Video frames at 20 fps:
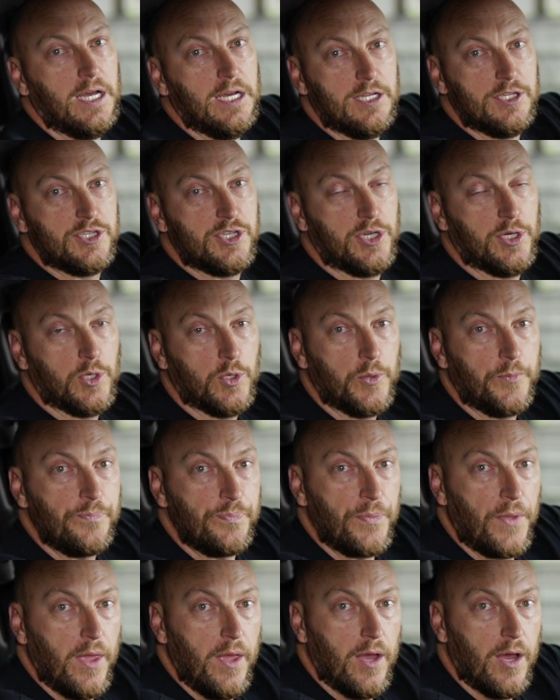So
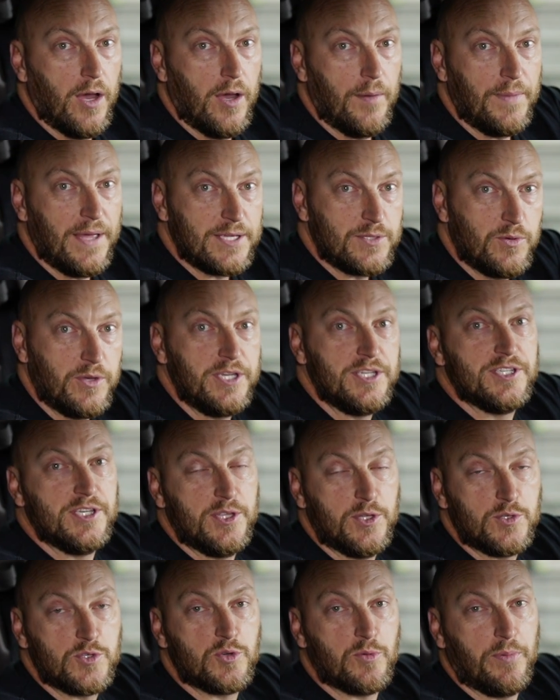that's why you see
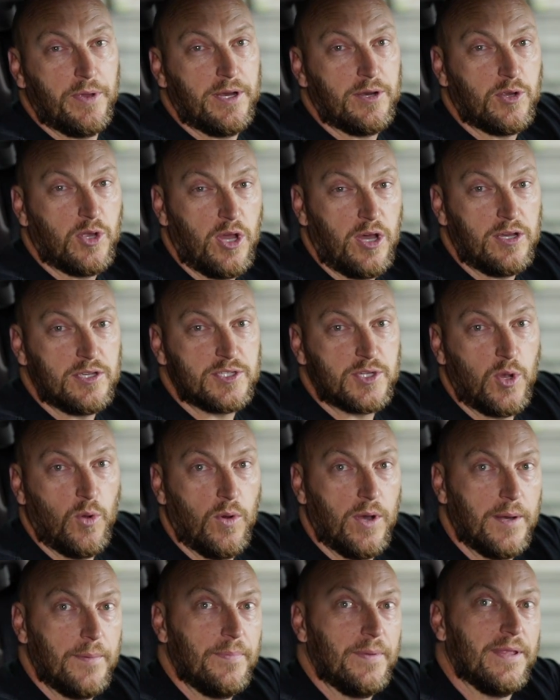those repair costs go
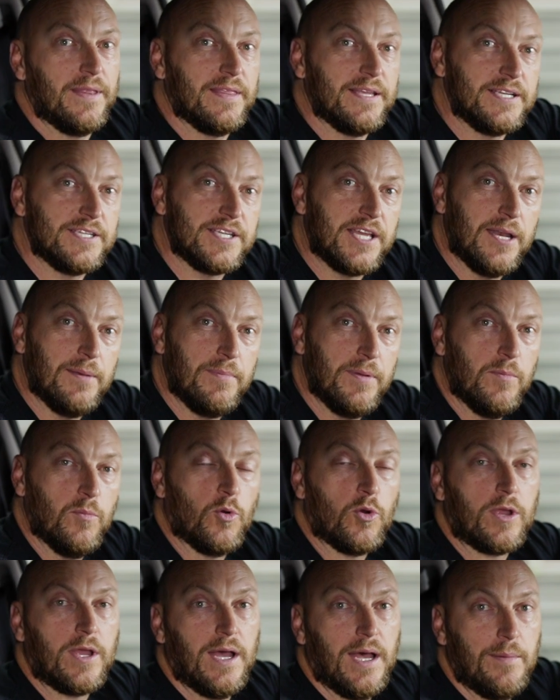up and things get a bit
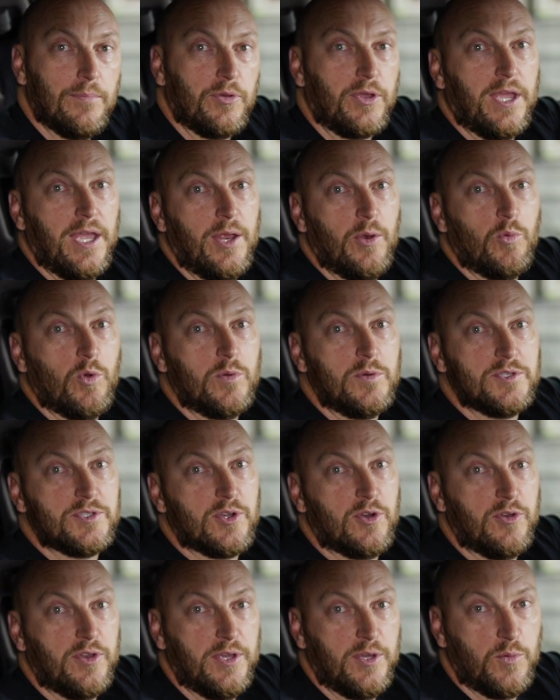more complicated when we
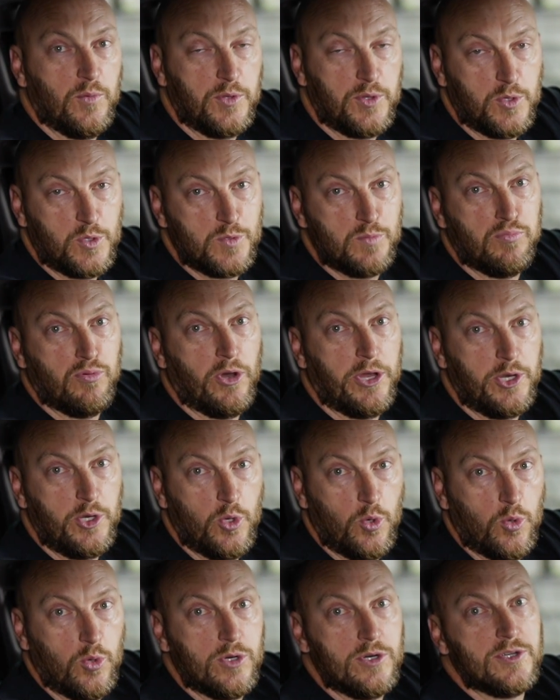start dealing with those blend
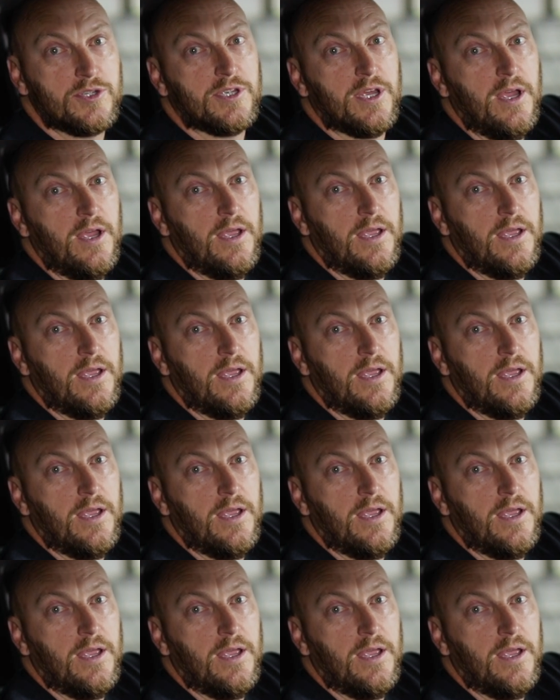doors